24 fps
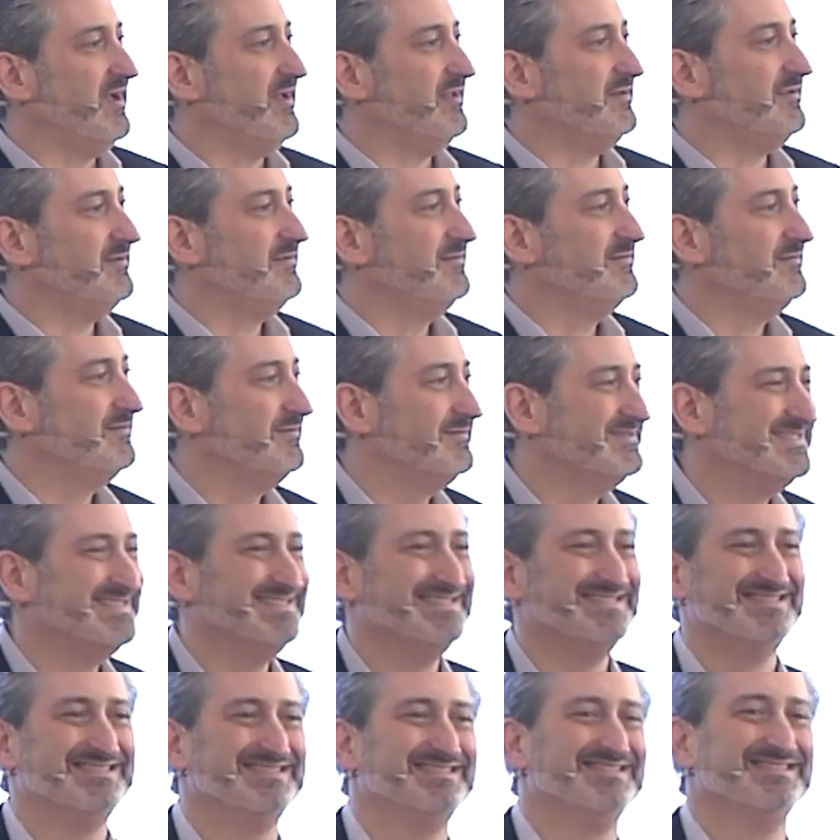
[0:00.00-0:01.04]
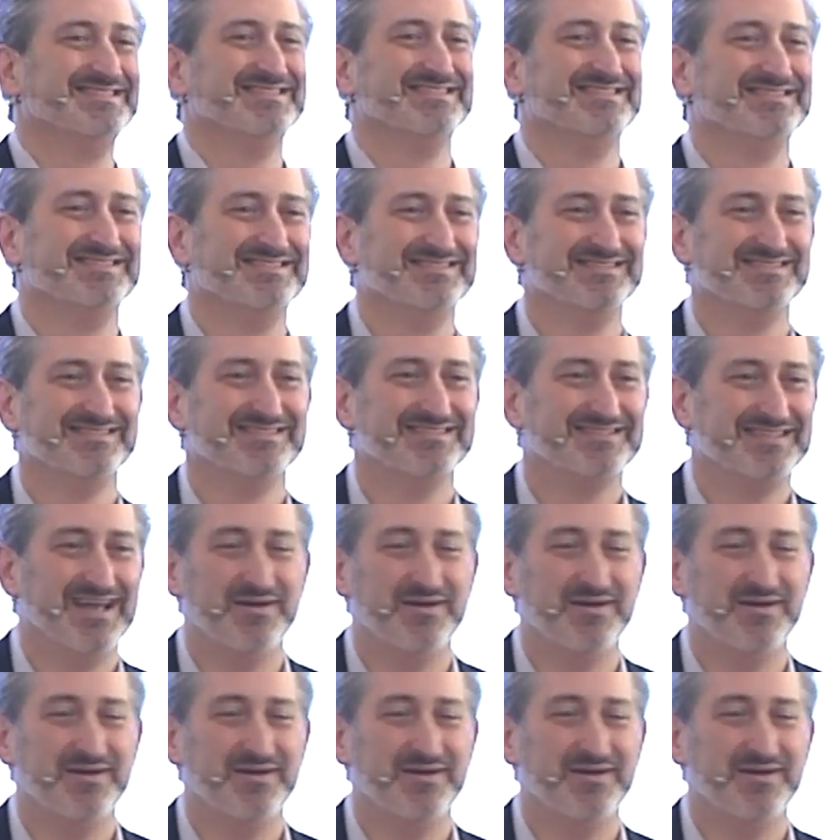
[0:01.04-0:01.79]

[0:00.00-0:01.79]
on. That